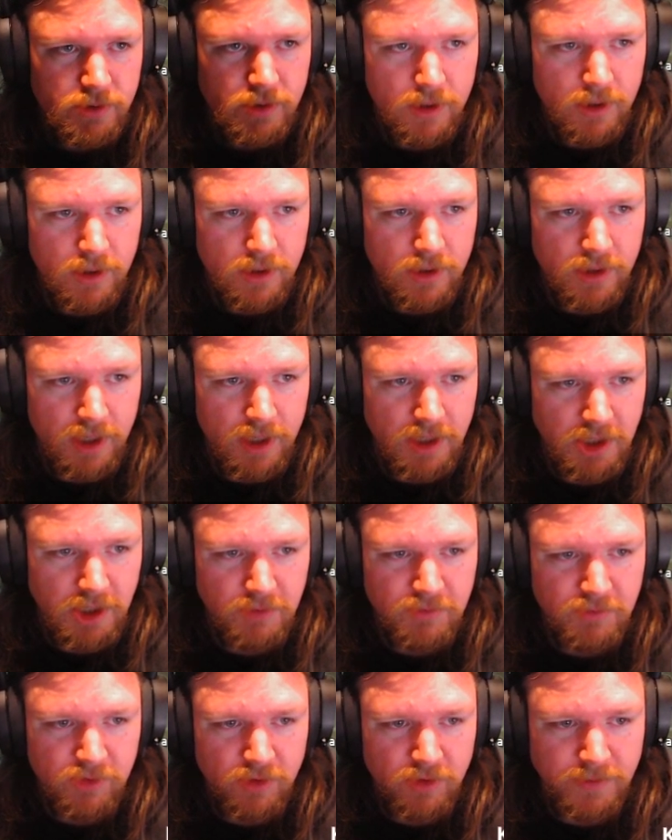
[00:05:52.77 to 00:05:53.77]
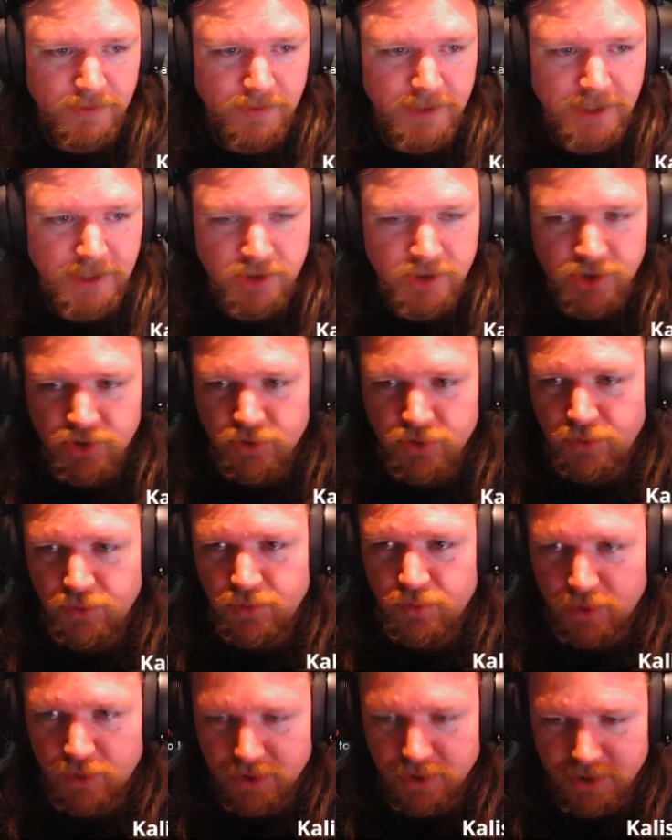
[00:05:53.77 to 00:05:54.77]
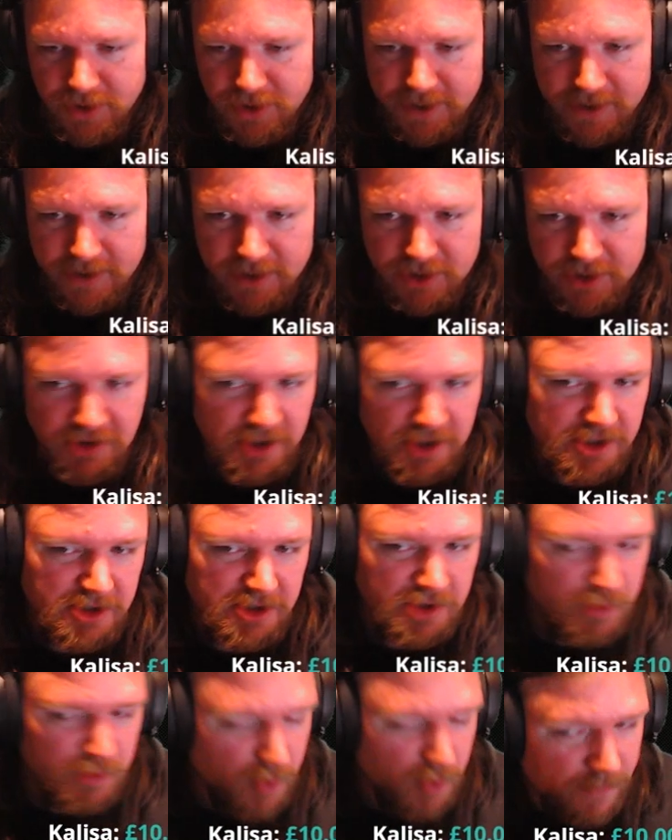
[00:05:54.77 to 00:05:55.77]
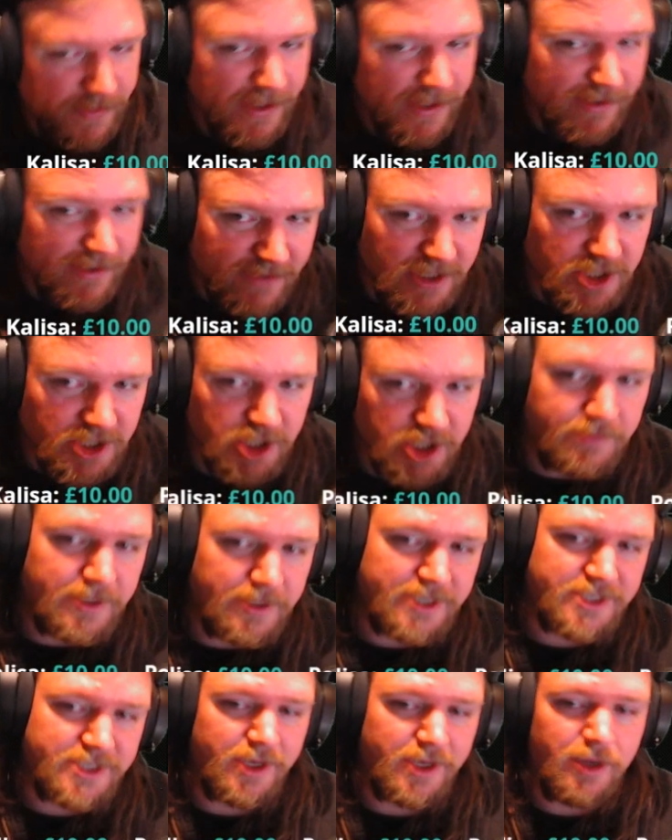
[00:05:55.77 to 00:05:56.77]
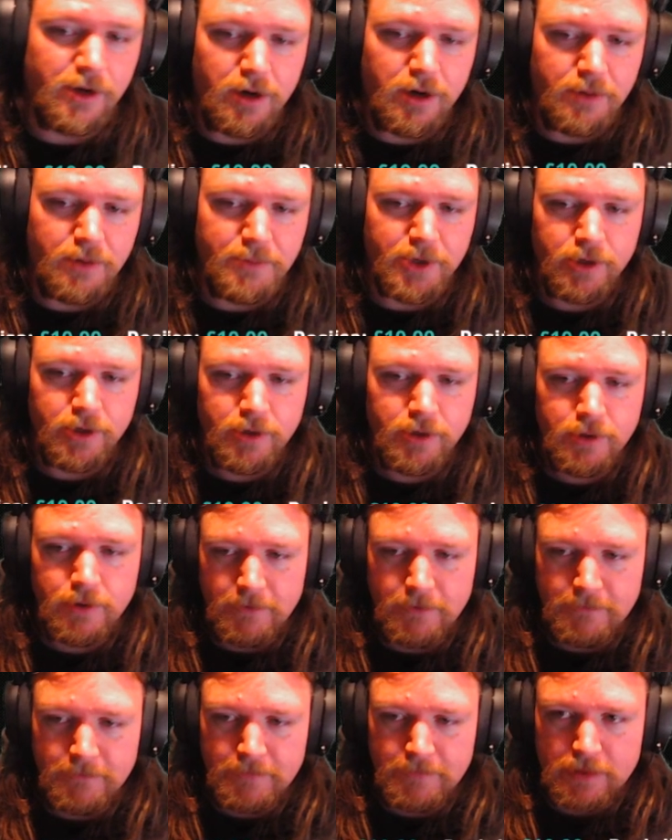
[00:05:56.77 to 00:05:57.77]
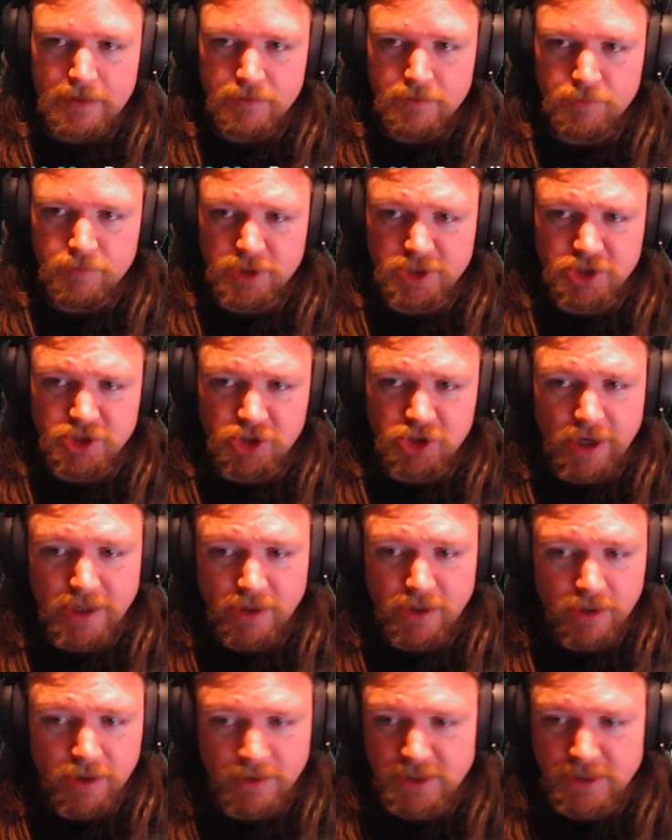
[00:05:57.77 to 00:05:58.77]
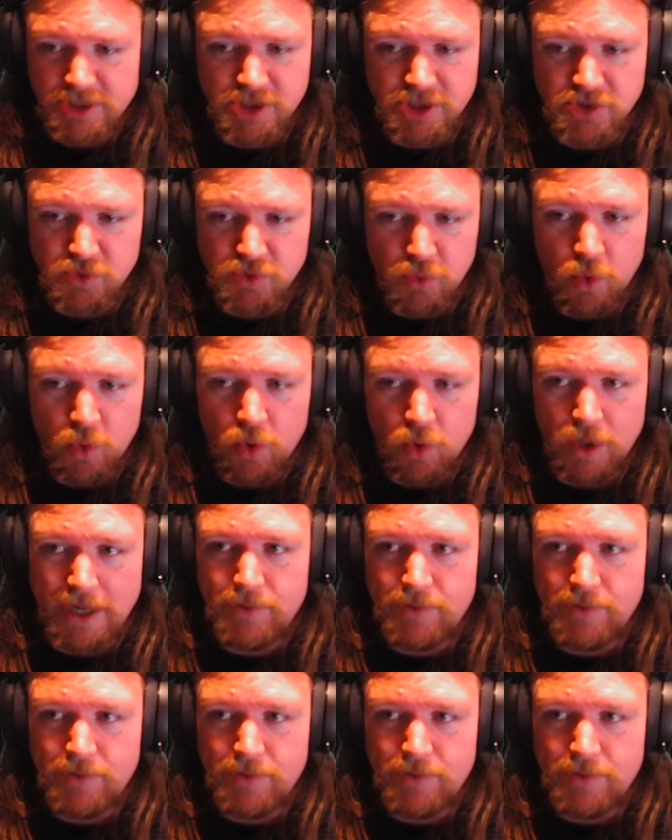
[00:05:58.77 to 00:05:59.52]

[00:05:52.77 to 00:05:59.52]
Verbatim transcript: Then you probably do want to take this side. Because you will be eventually mixing in armour. But as China, it's just all-out